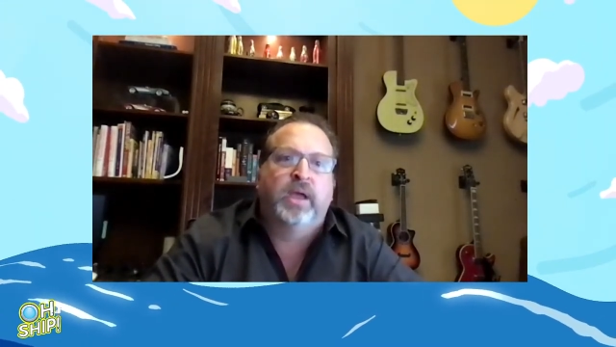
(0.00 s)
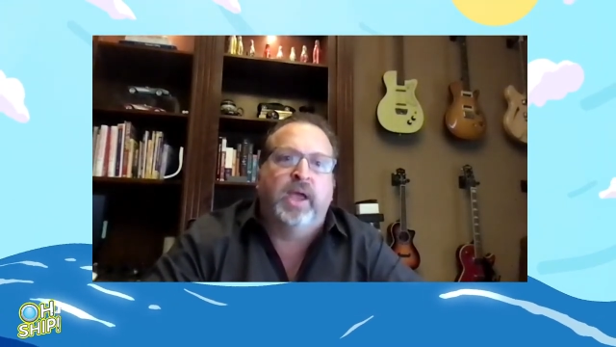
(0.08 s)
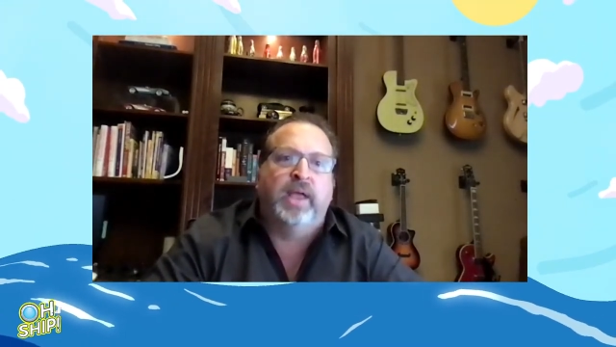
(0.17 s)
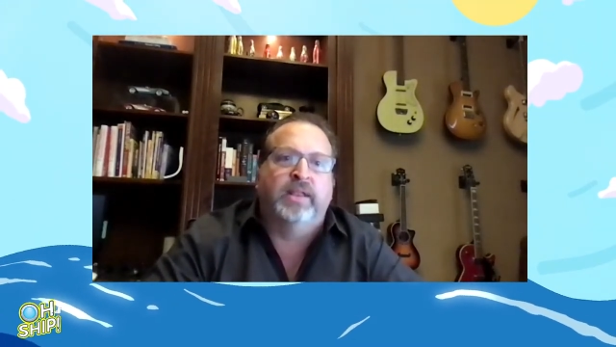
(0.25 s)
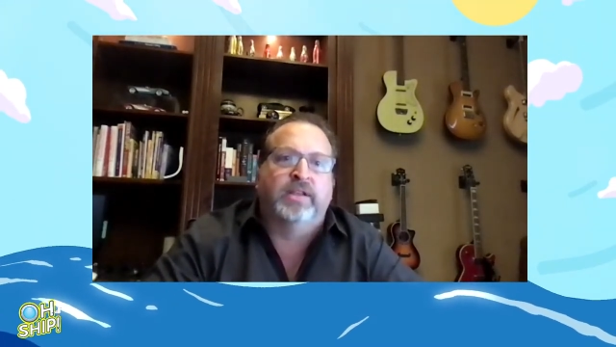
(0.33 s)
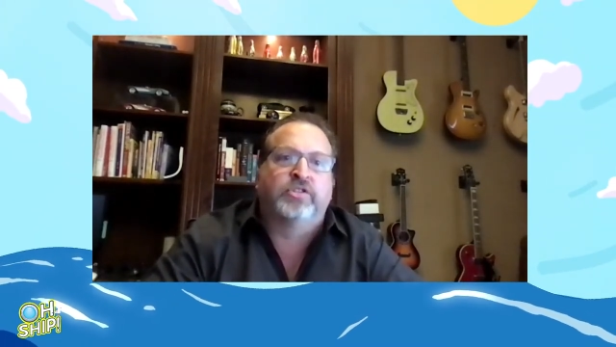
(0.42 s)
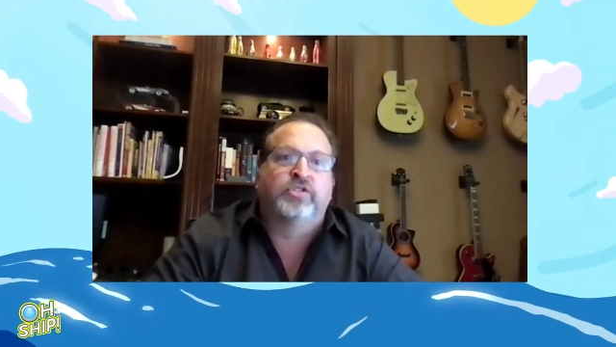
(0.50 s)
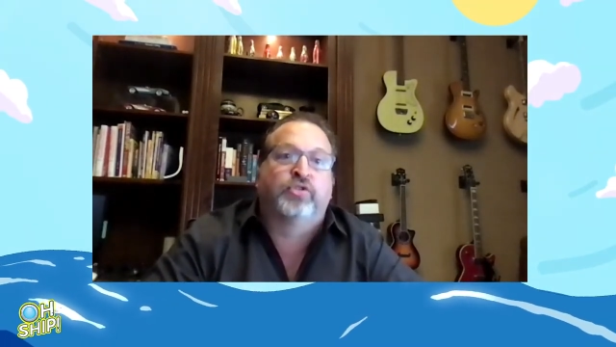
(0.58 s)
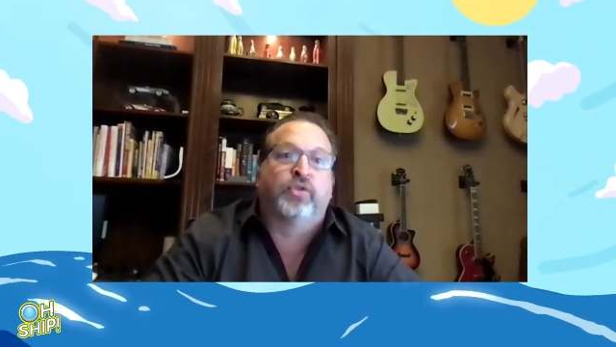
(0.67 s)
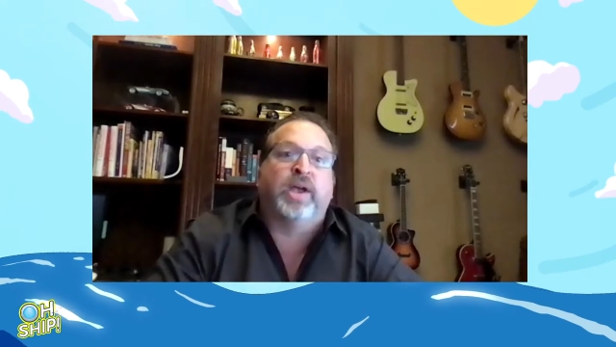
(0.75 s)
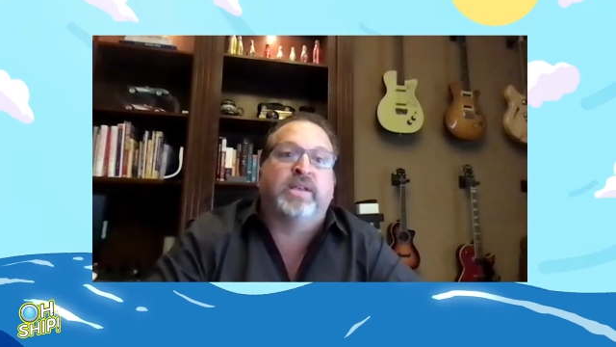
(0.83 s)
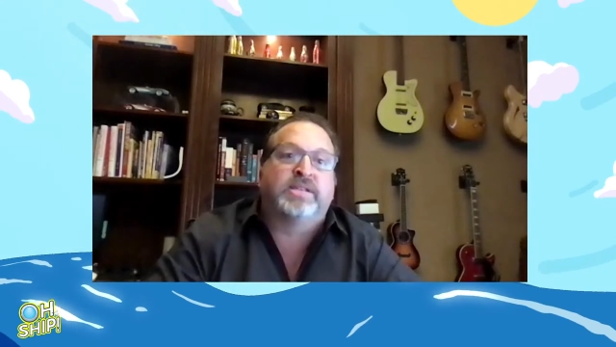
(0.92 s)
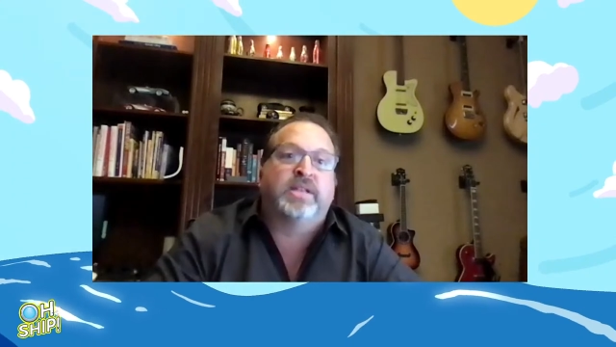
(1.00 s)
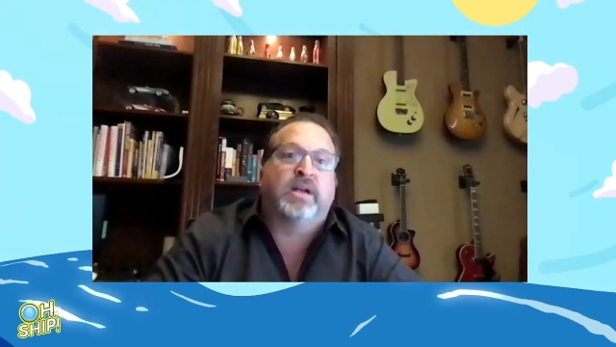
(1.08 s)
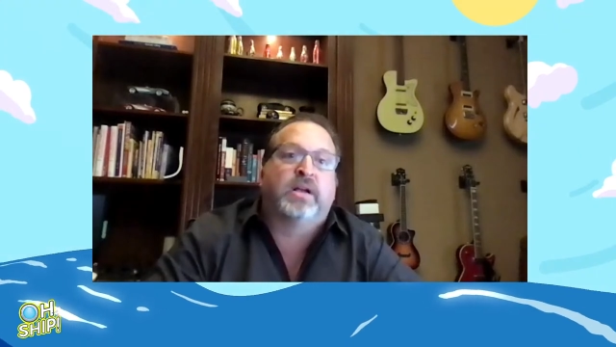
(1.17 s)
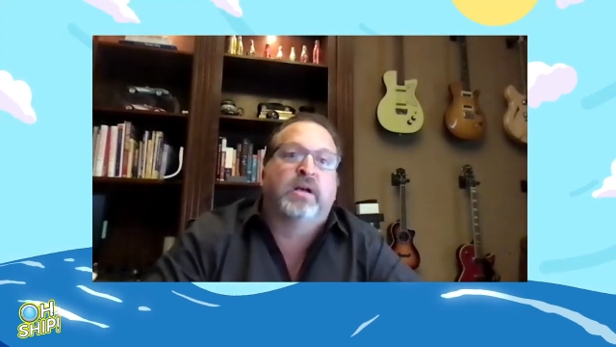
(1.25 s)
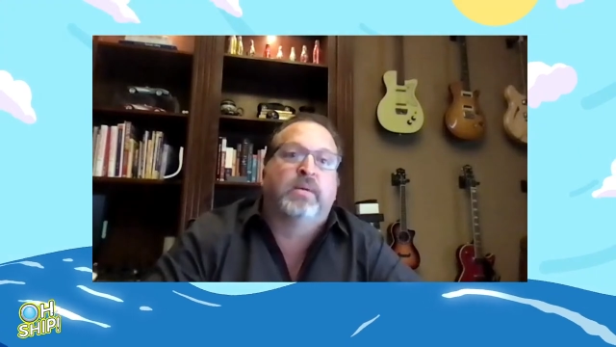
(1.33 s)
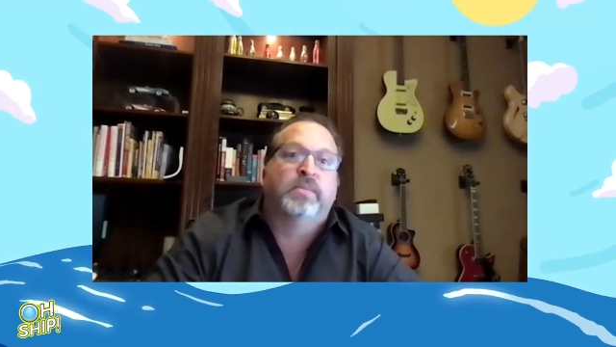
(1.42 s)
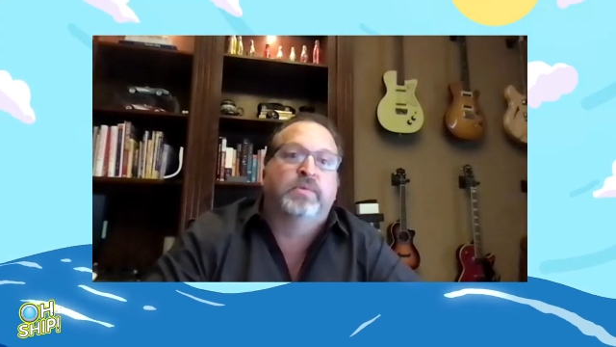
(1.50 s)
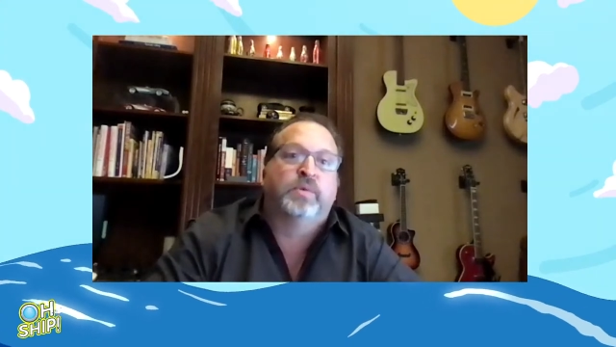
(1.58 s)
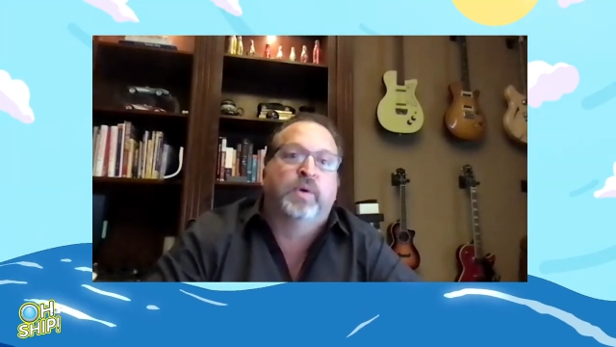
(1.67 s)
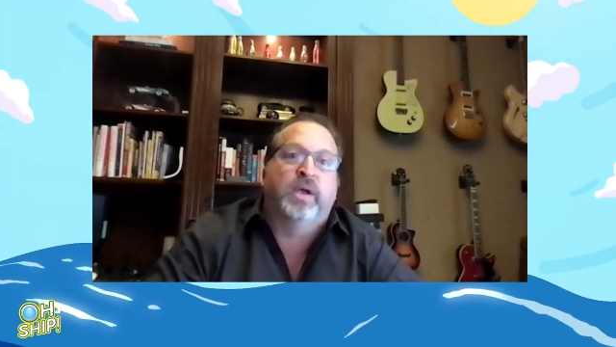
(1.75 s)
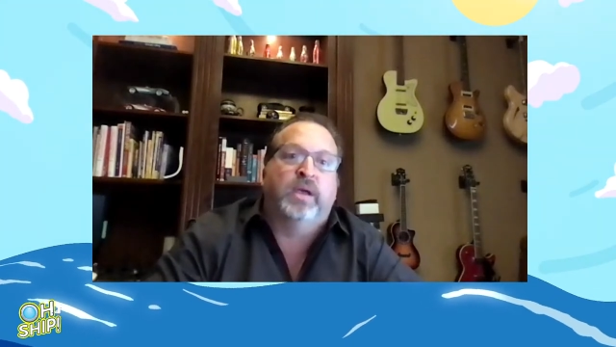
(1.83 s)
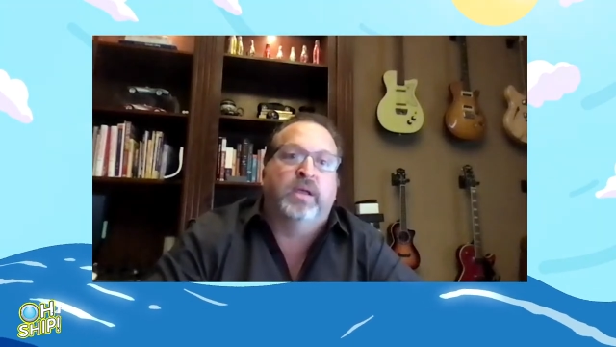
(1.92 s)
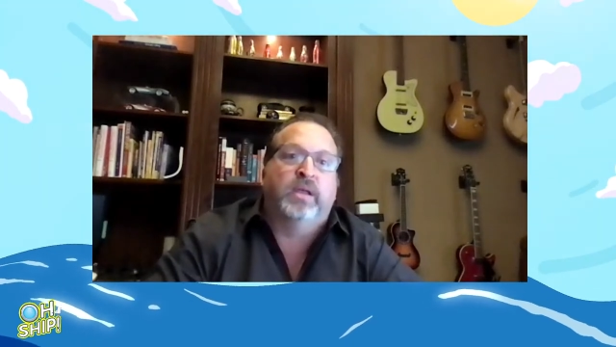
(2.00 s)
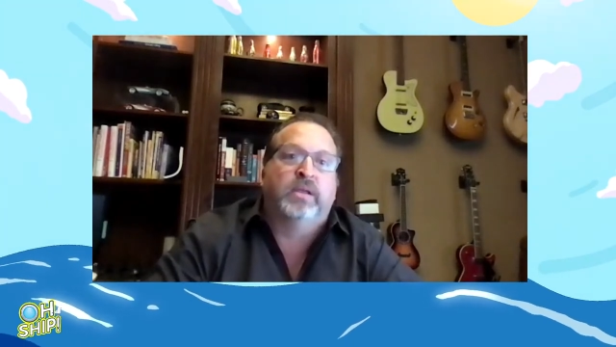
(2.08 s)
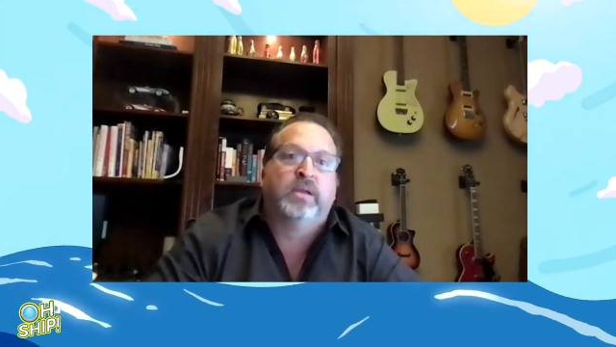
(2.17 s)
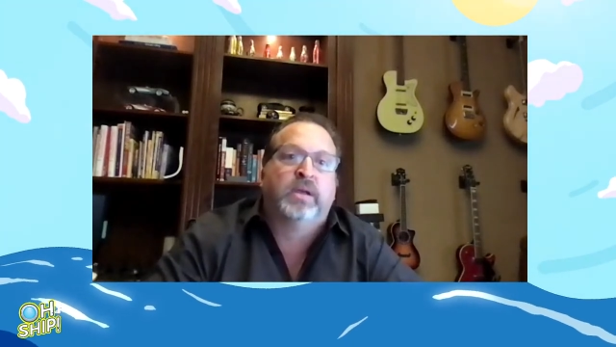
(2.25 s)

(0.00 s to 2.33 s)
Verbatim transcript: and the stress that comes with